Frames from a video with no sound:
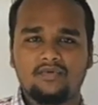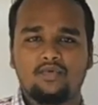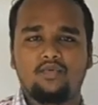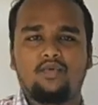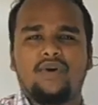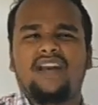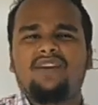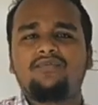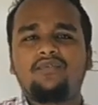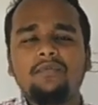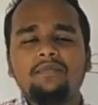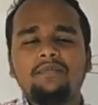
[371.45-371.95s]

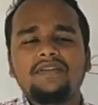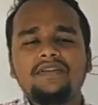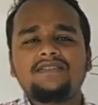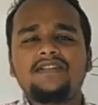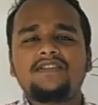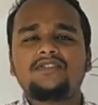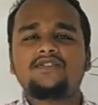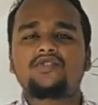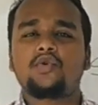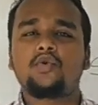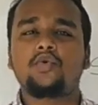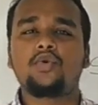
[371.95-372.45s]
Where from is
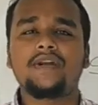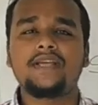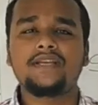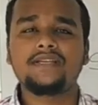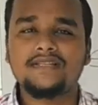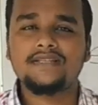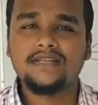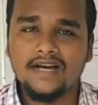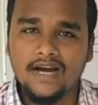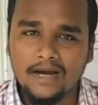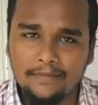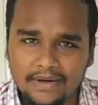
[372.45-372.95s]
that sour
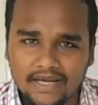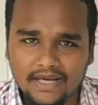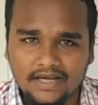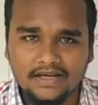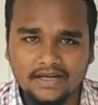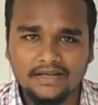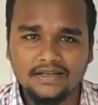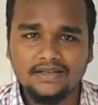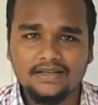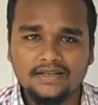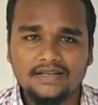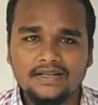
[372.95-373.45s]
taste
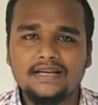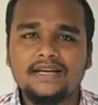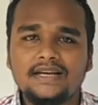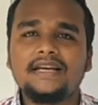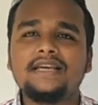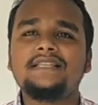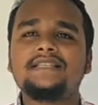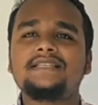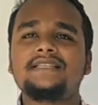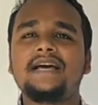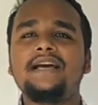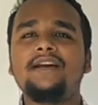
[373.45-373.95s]
coming?
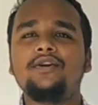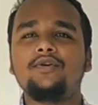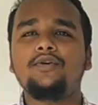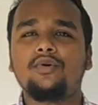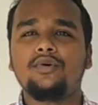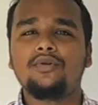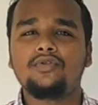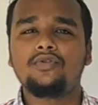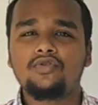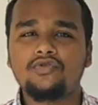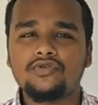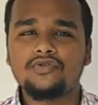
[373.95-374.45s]
Inside
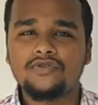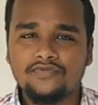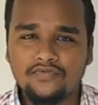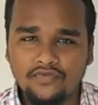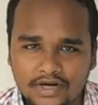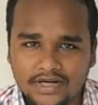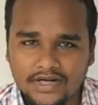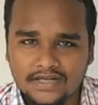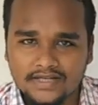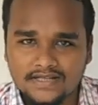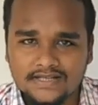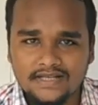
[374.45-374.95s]
all those
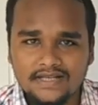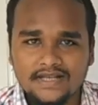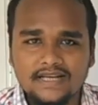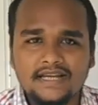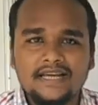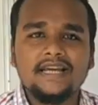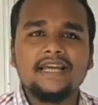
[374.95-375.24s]
fruits.